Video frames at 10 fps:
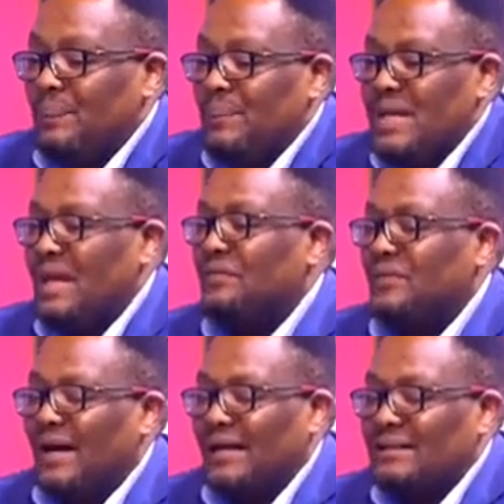PF
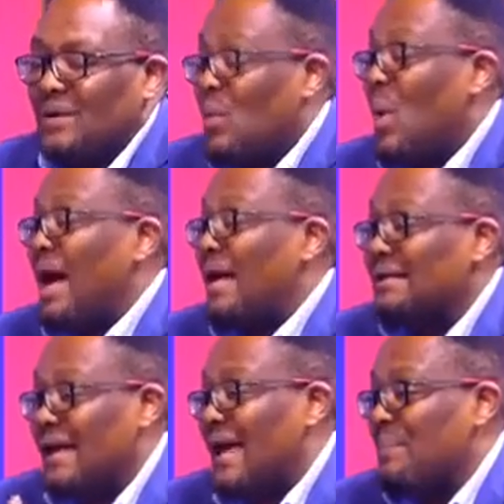had 1
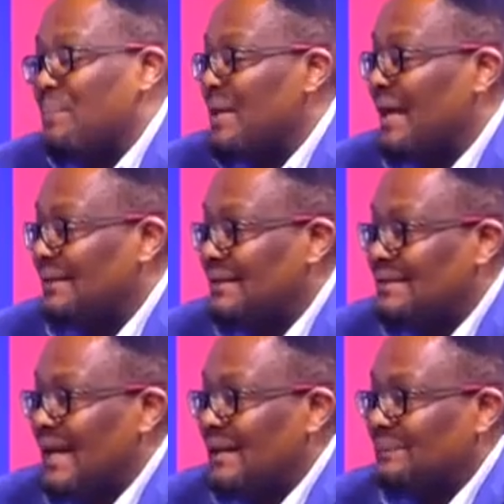MP at the
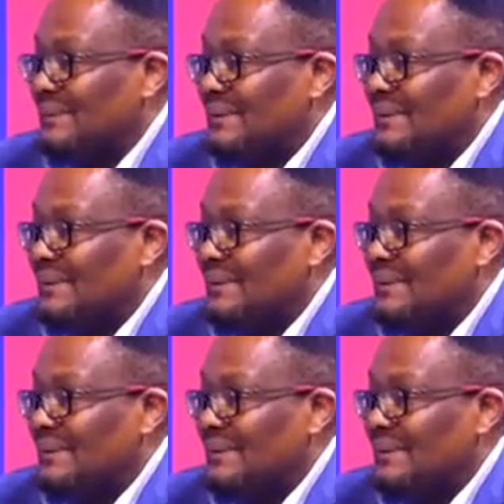time,